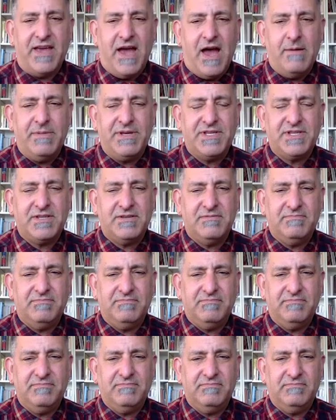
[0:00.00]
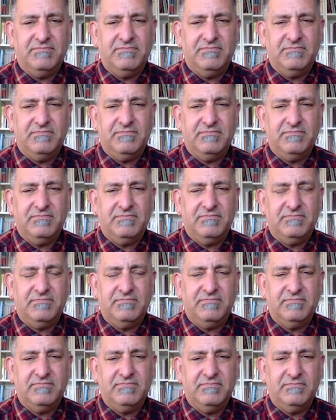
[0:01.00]
Stanley and
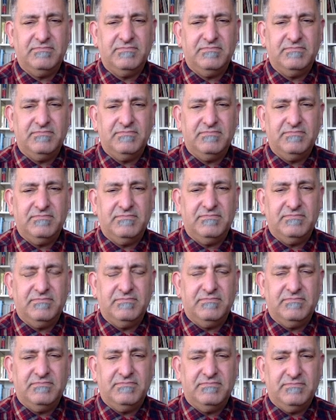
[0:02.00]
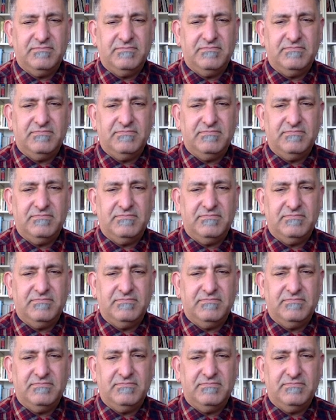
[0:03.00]
yeah, just